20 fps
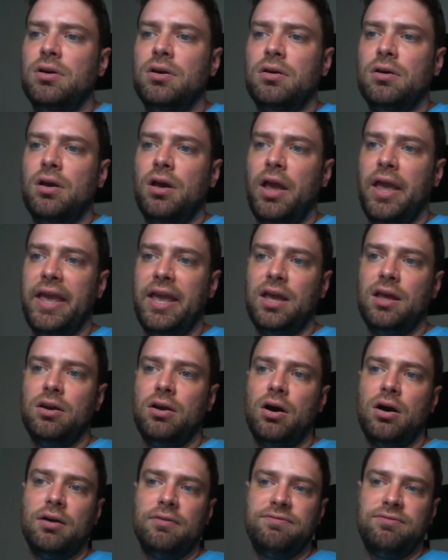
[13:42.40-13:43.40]
and
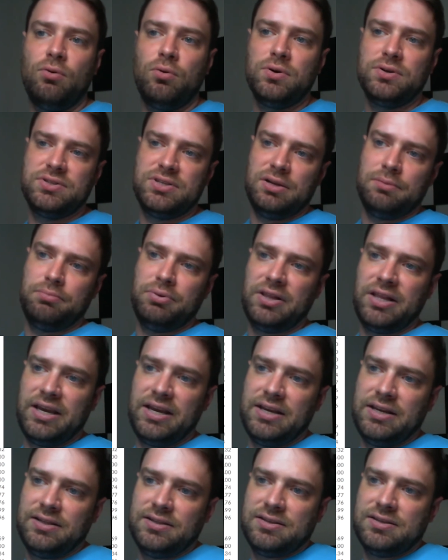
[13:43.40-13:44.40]
our forests and
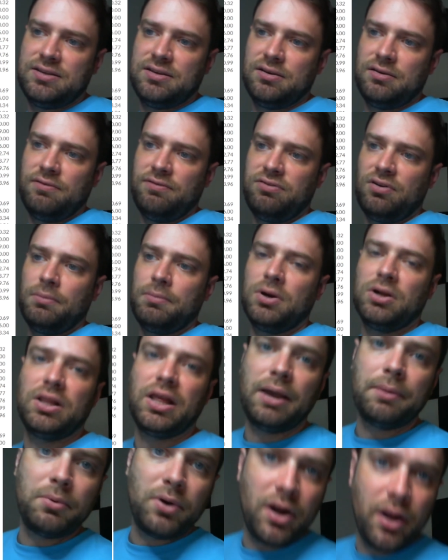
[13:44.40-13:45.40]
plains from our
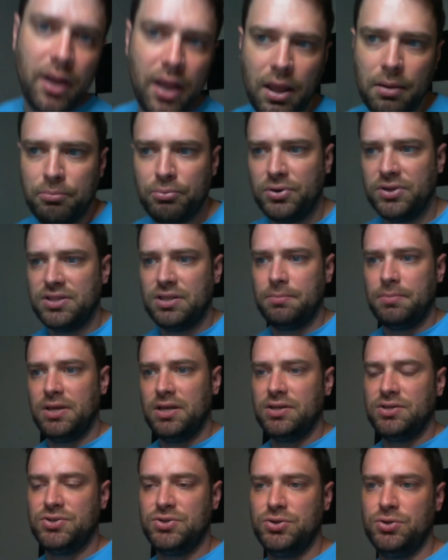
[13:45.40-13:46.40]
library and put them
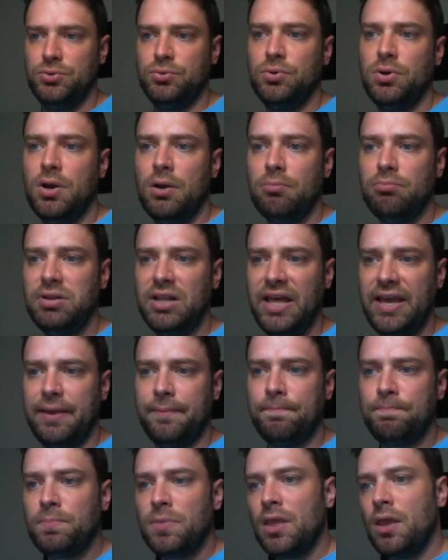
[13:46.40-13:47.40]
into play.
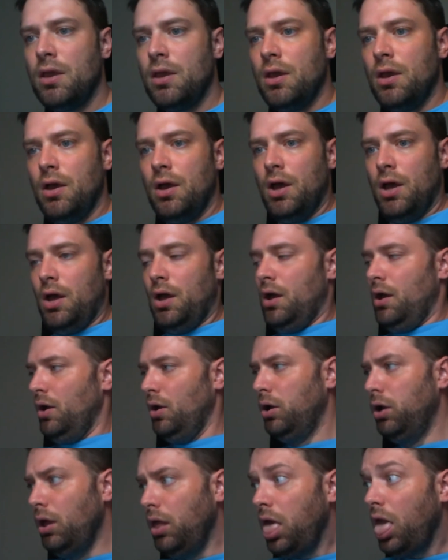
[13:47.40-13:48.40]

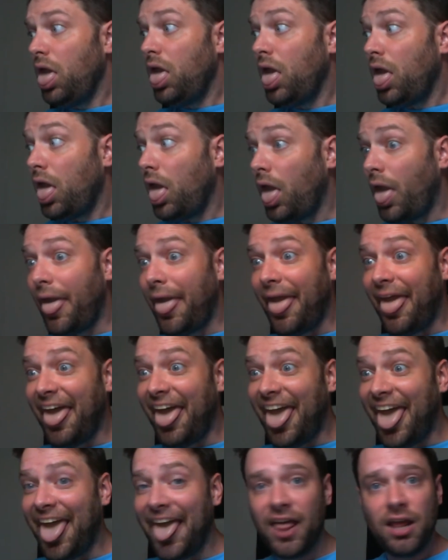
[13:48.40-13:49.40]

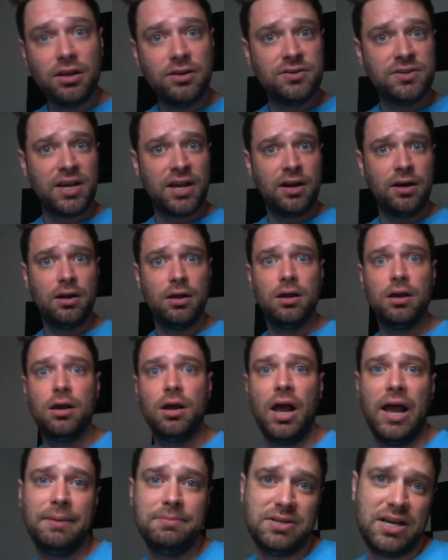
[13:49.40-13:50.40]
You tired?
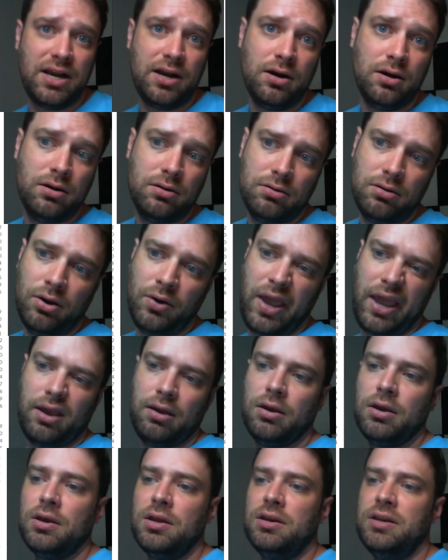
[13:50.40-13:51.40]
I'm tired. Okay,
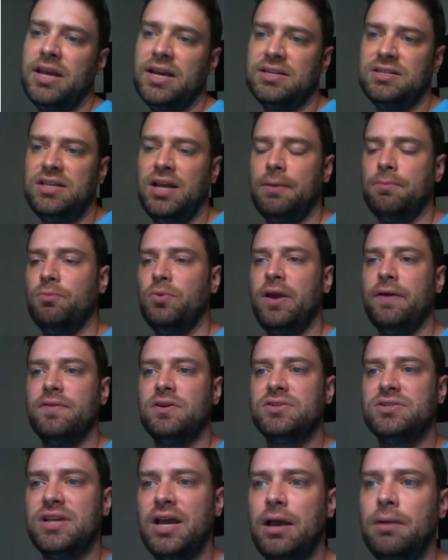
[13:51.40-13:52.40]
next up we have our
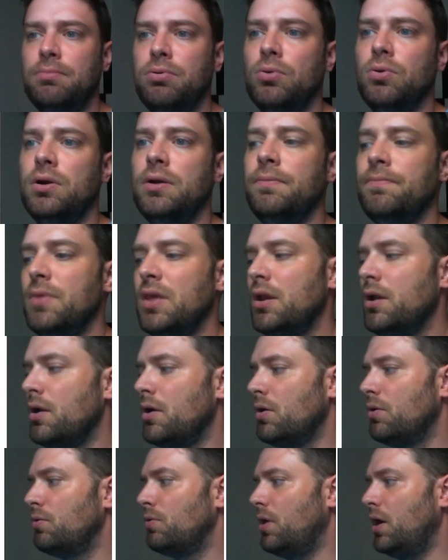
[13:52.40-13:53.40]
sideboard.
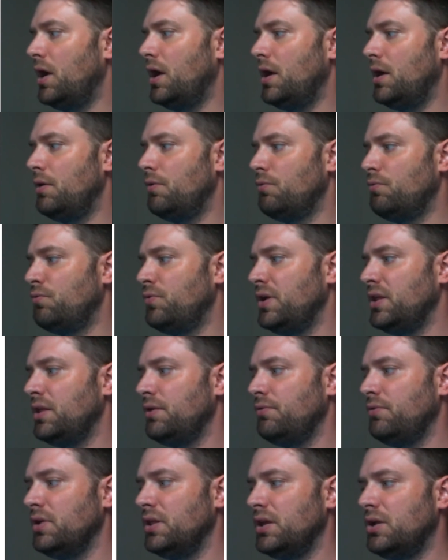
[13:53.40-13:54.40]

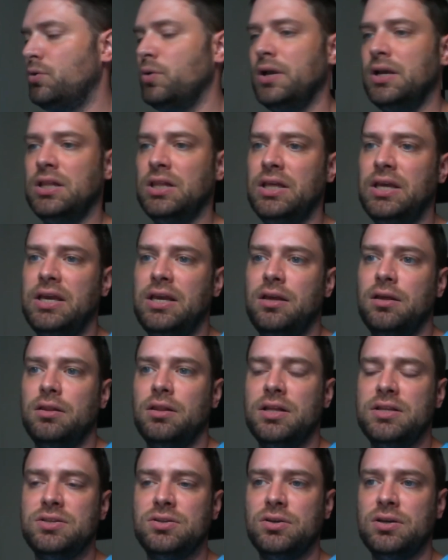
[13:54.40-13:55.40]
Really quickly,
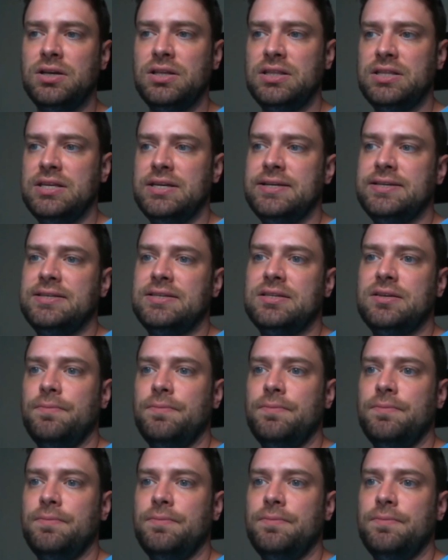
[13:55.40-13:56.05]
let's look at this.